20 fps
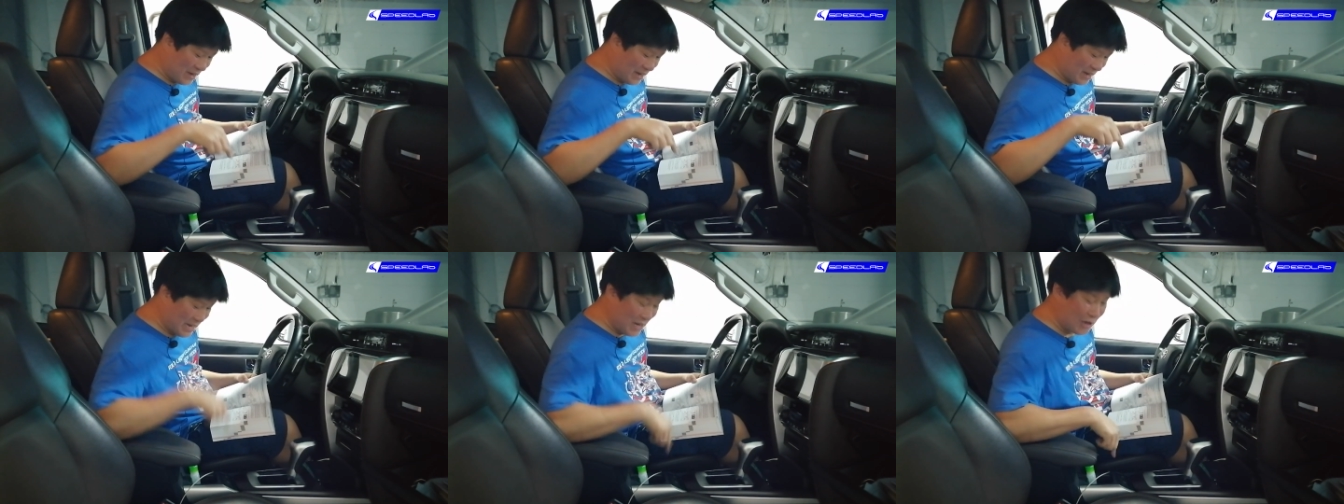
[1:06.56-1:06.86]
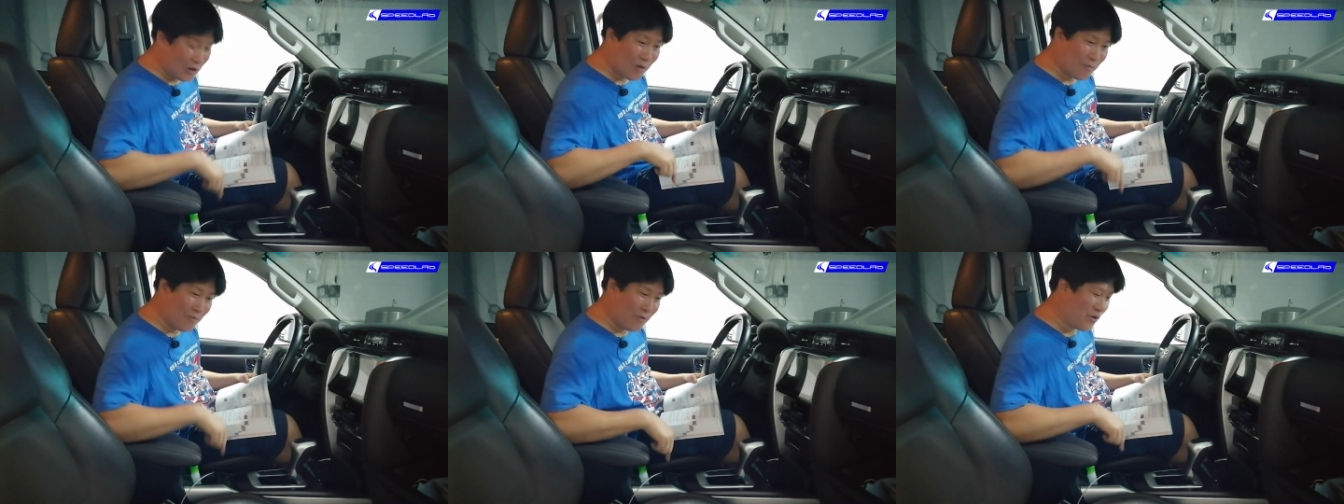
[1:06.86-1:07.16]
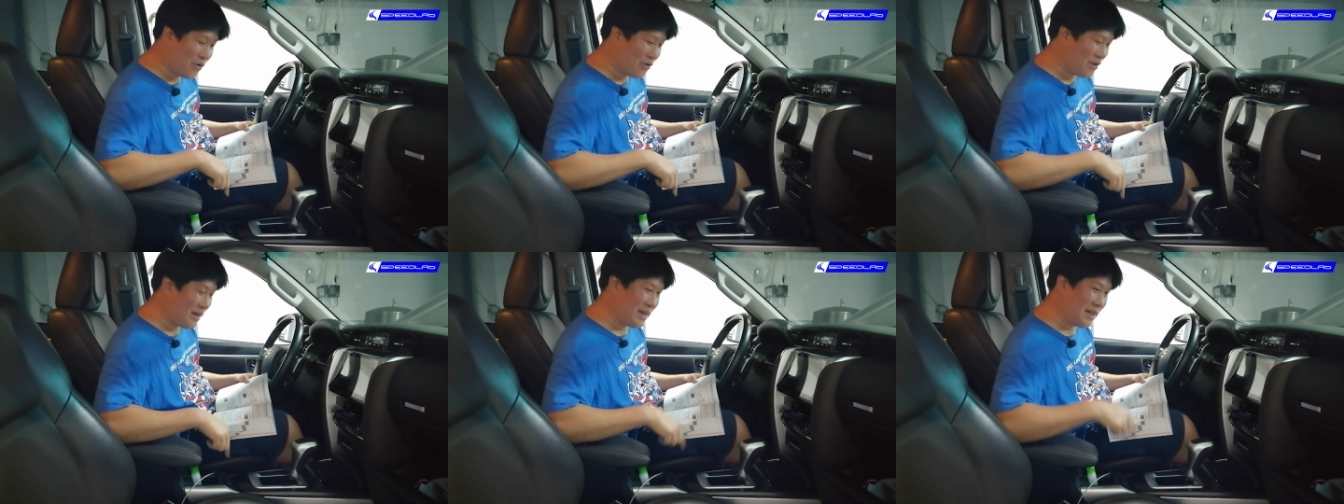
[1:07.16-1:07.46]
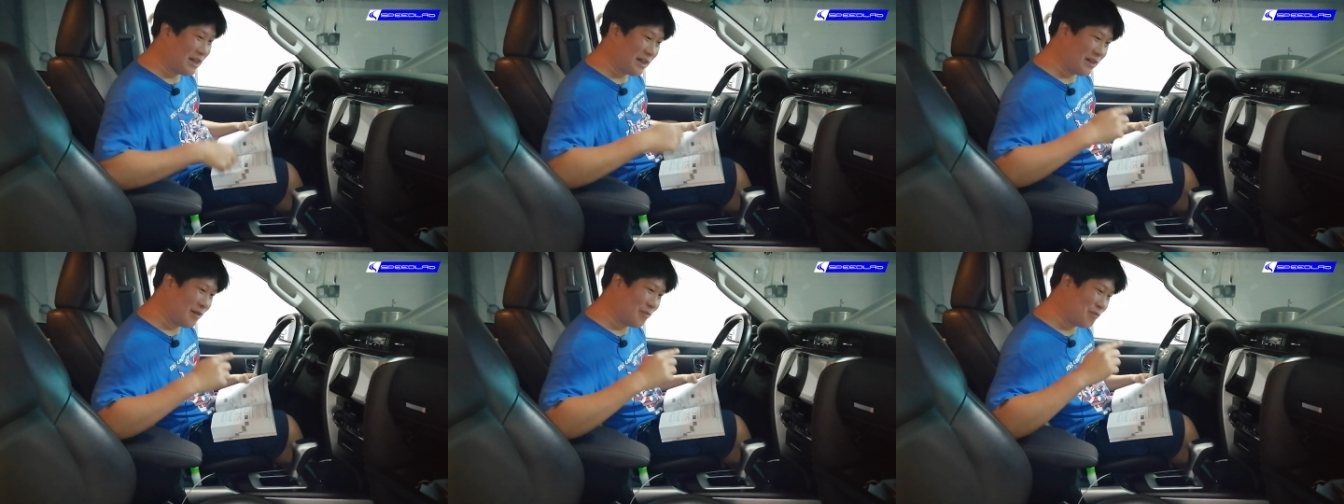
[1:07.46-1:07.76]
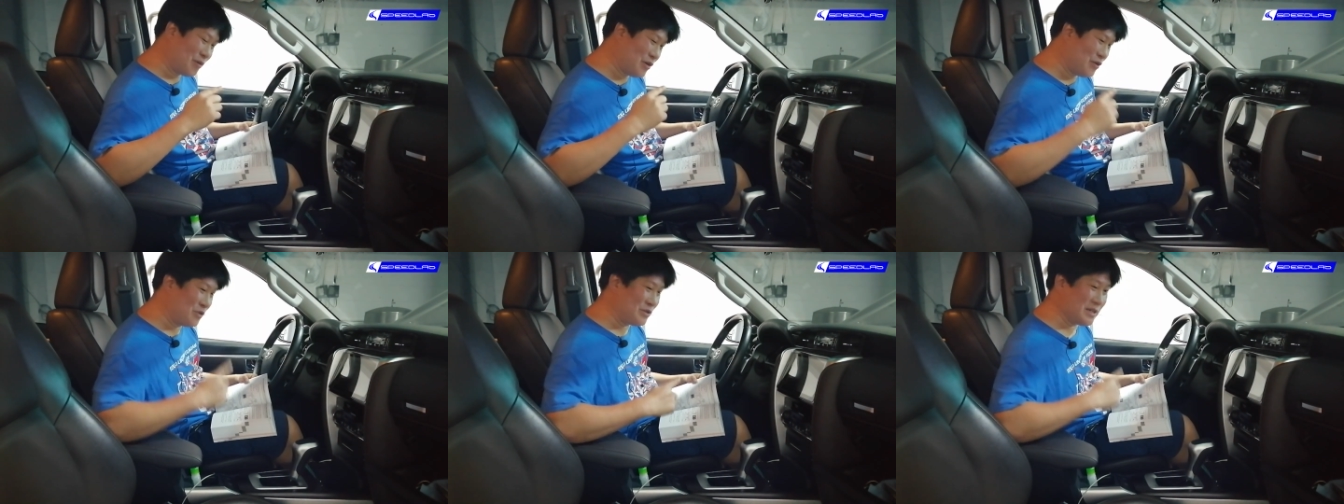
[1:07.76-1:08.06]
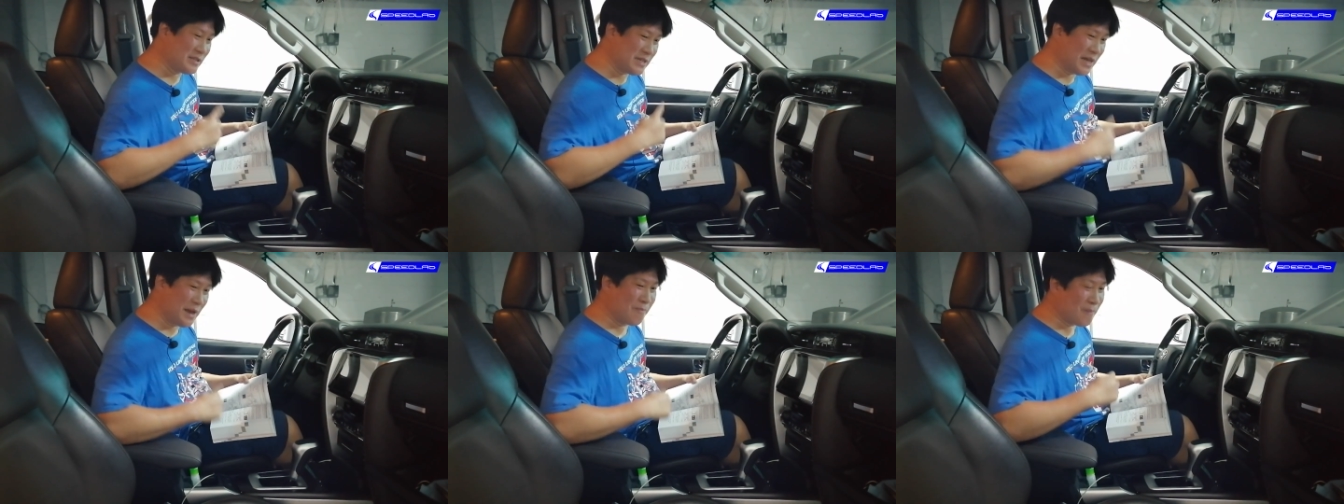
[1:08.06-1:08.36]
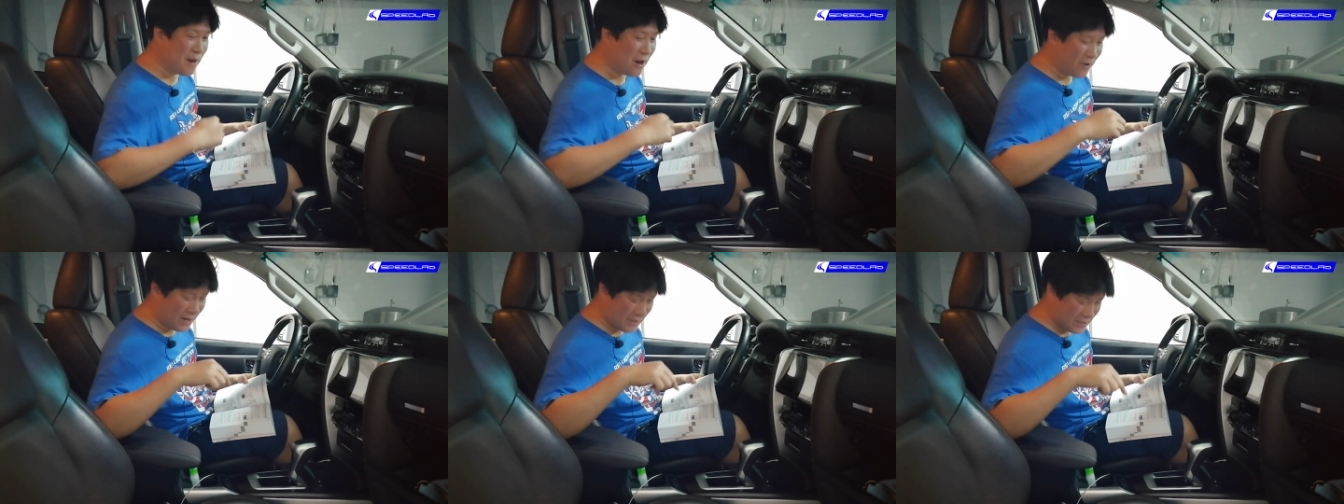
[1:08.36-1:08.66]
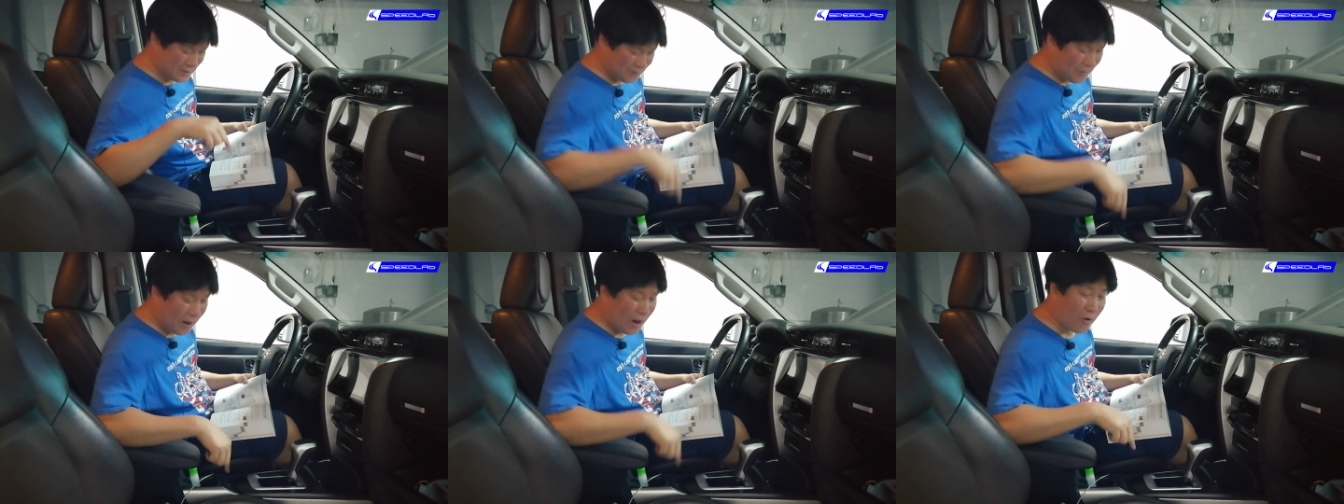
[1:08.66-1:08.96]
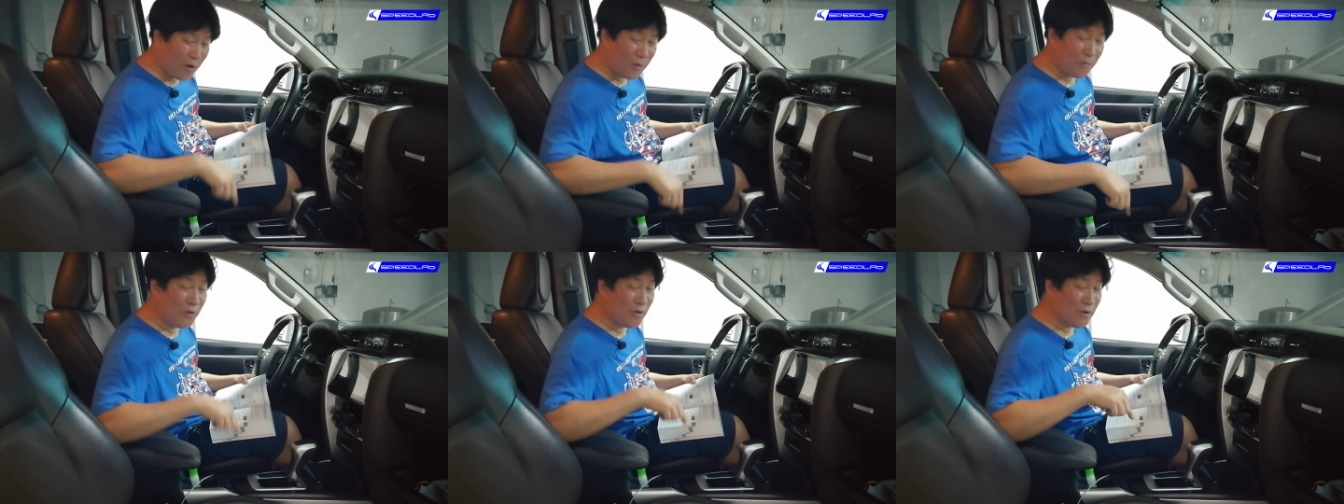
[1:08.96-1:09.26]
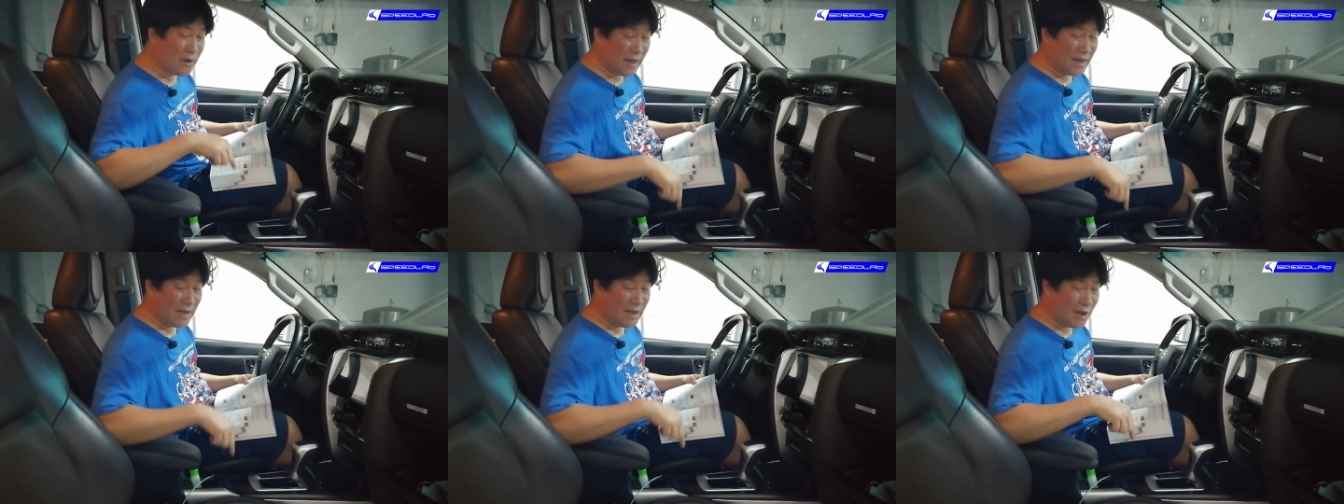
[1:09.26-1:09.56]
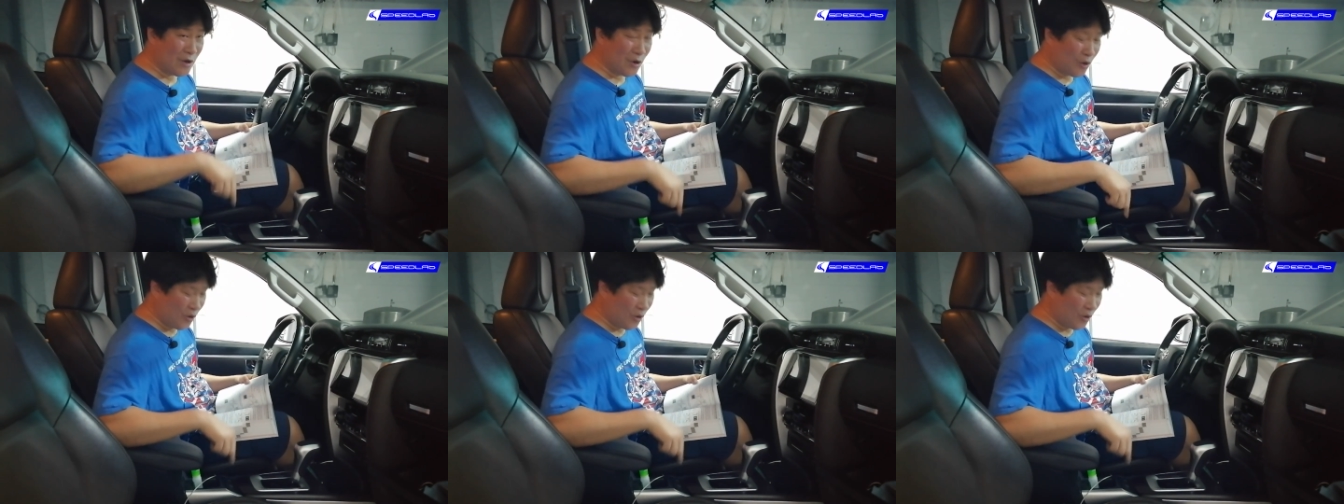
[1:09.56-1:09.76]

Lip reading: it in eco mode, it'll produce the same power as power mode and in